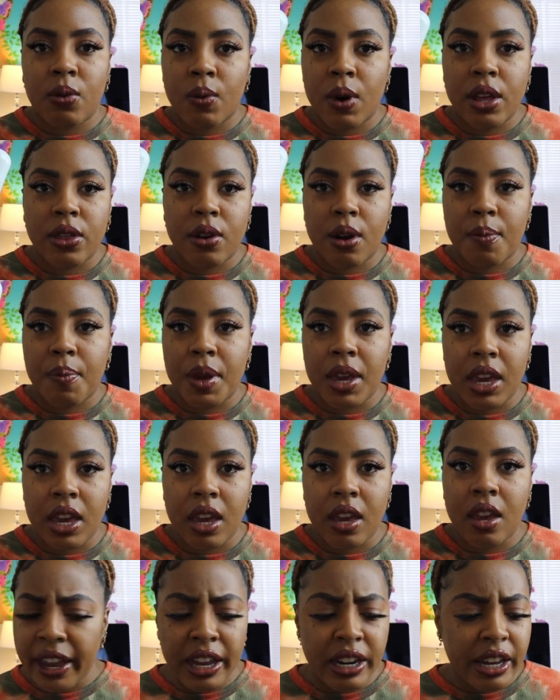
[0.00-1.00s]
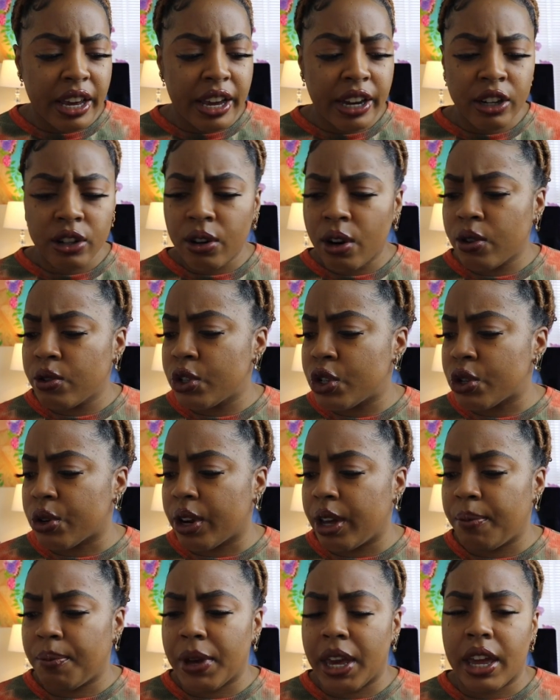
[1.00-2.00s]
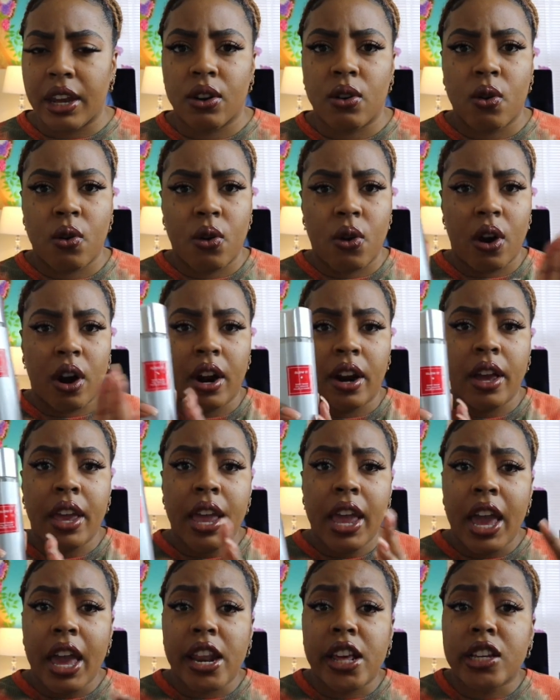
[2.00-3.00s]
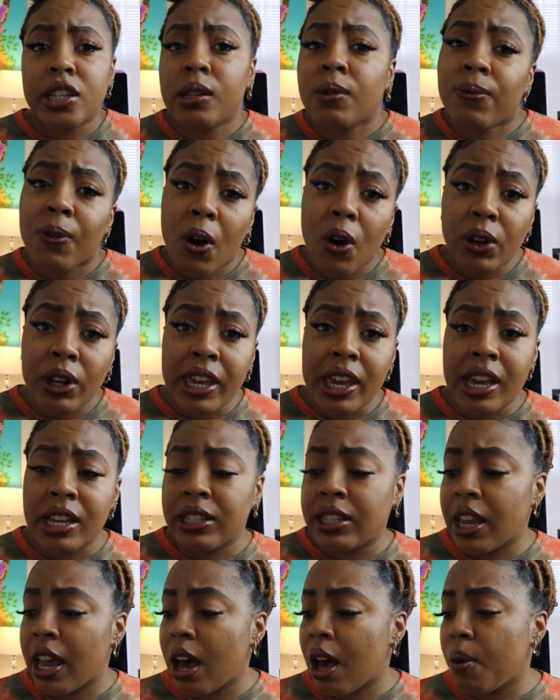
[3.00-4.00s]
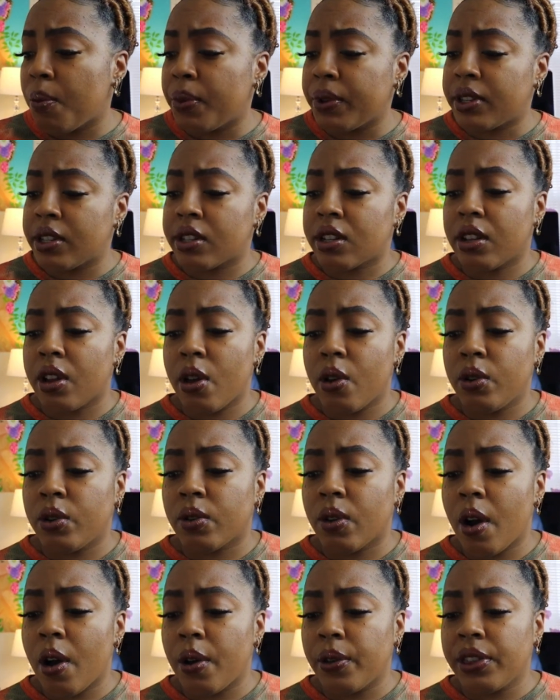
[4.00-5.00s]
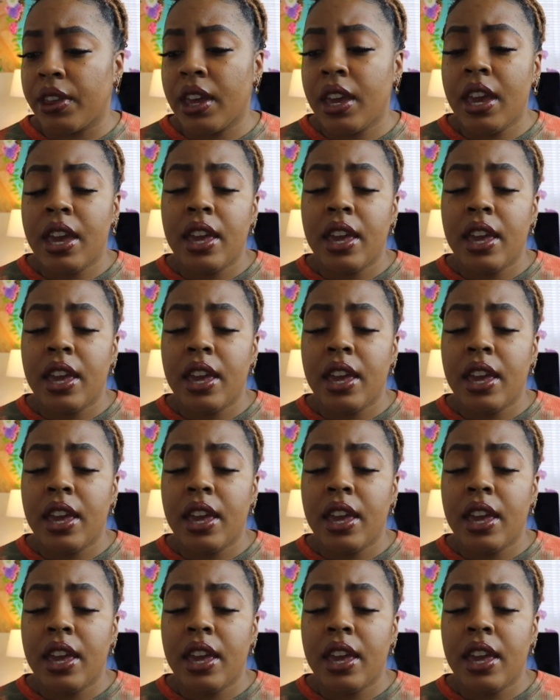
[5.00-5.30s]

whether it be an ingrown treatment or an exfoliant to help with slow growth.